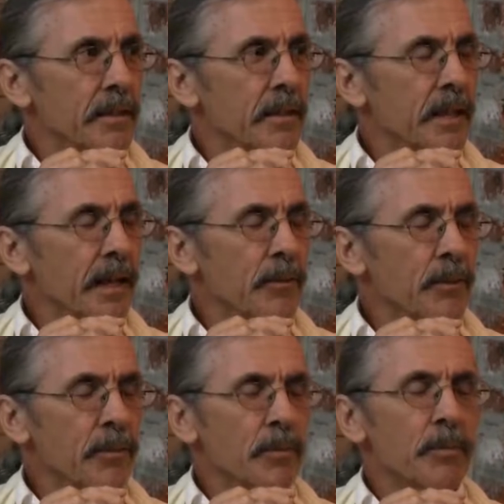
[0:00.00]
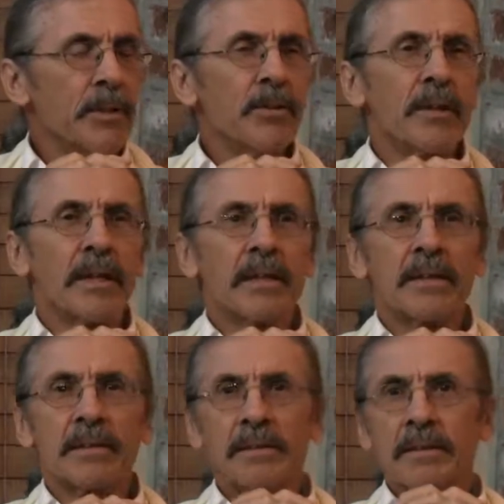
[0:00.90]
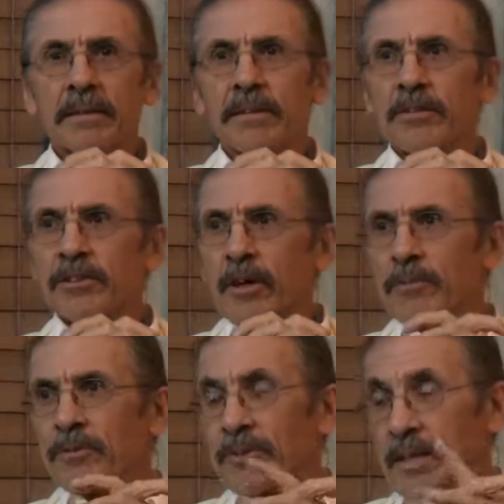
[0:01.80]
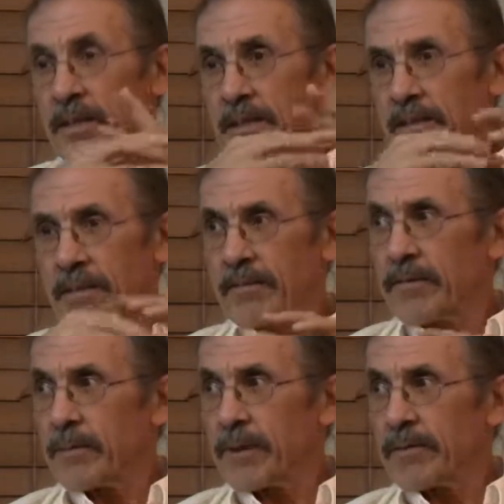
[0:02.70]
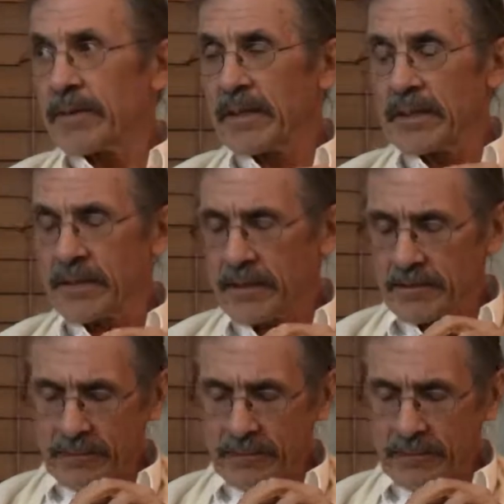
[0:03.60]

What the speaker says: Tonight we will be doing chapter 10 of the Bhagavad Gita,